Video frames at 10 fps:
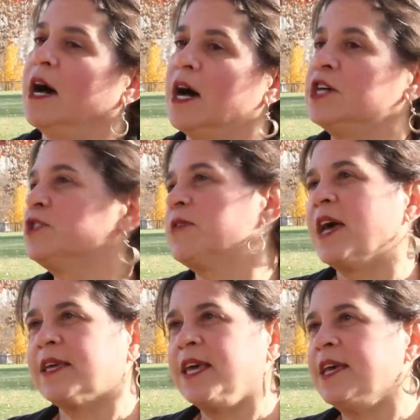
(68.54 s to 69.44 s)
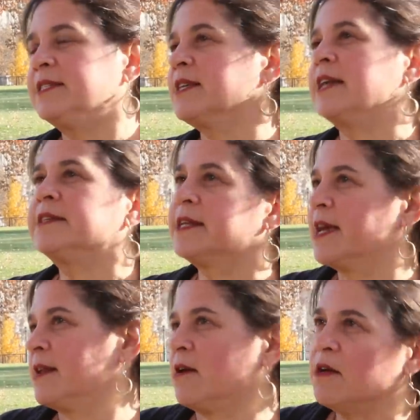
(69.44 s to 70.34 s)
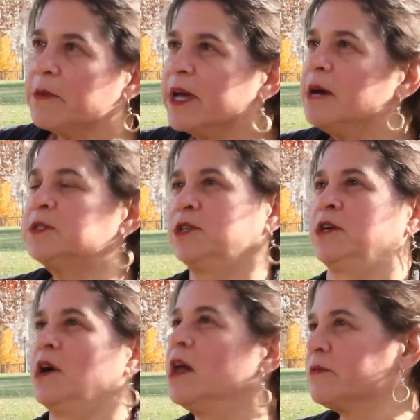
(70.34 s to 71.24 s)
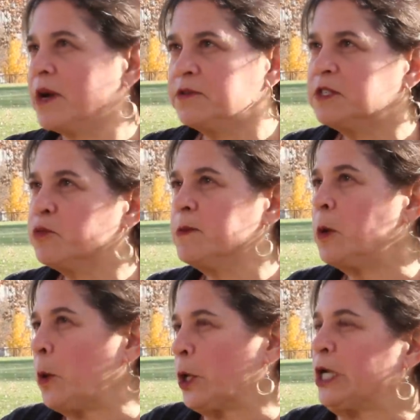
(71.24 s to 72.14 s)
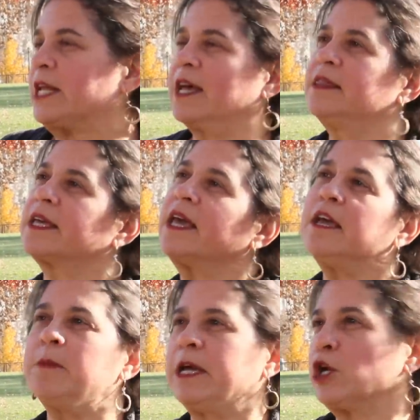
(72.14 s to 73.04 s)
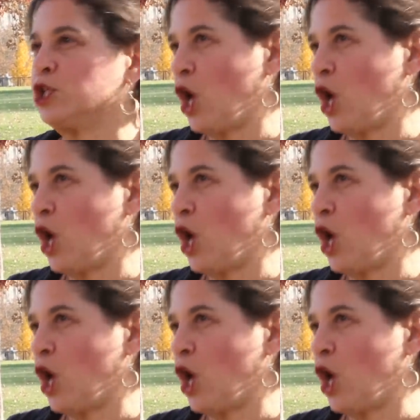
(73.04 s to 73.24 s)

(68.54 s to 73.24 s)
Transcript: Uh, so that case got litigated all the way up to the Colorado Supreme Court, and the cake baker